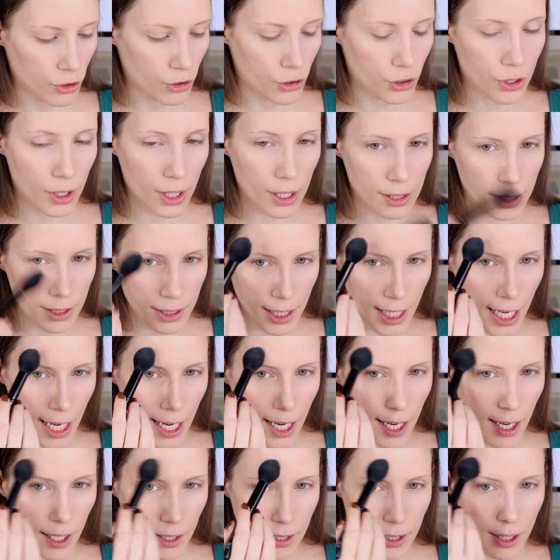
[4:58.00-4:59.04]
just to
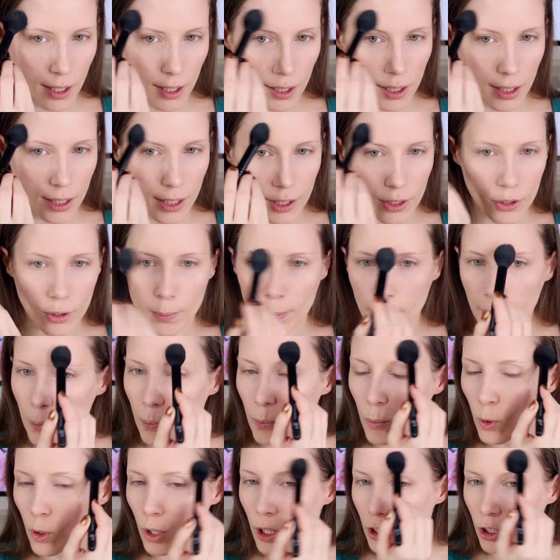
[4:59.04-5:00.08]
add a little
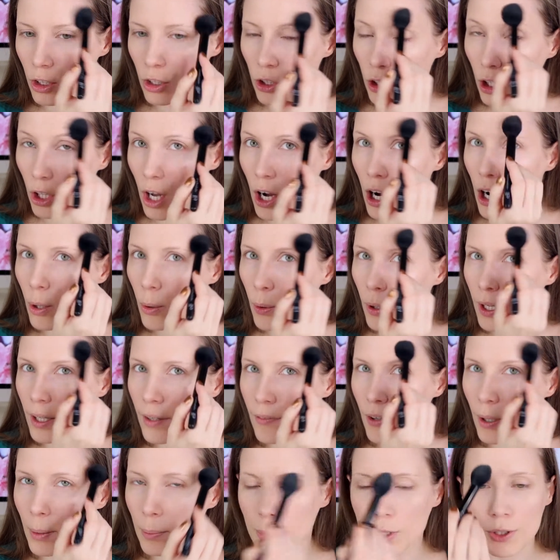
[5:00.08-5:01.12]
bit more glow
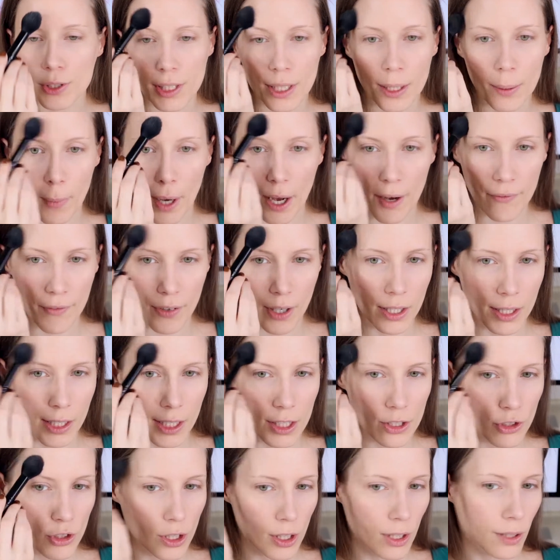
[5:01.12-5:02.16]
if I'm using a matte
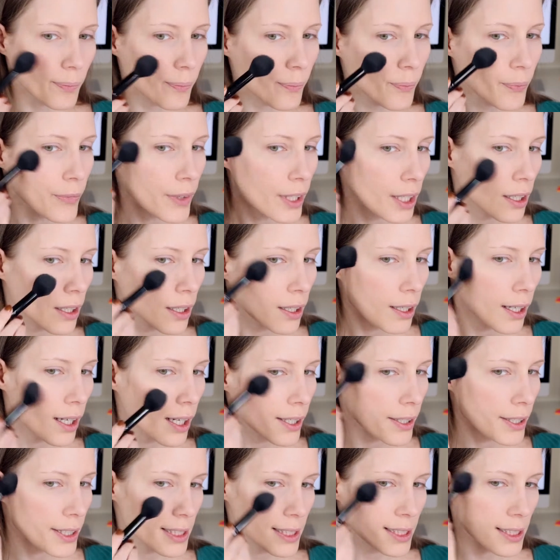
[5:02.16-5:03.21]
foundation.
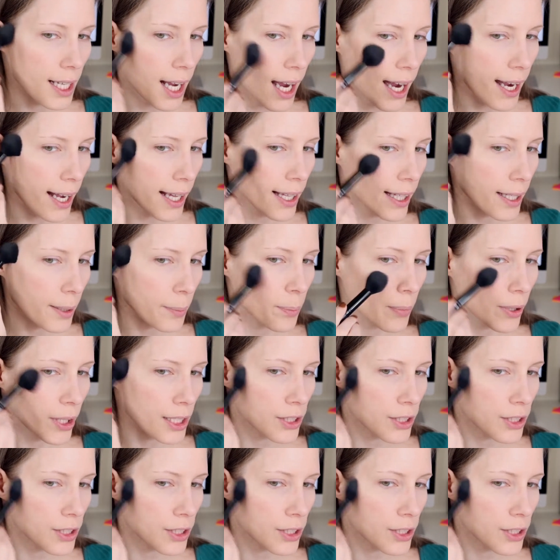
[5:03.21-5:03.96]
And this highlight